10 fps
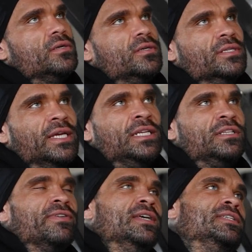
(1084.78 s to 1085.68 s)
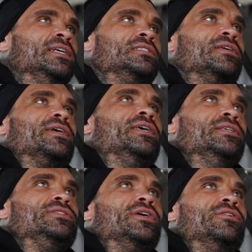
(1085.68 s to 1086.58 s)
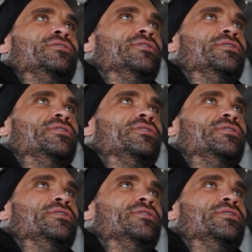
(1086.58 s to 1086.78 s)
Dean's funny. Dean's like, he's so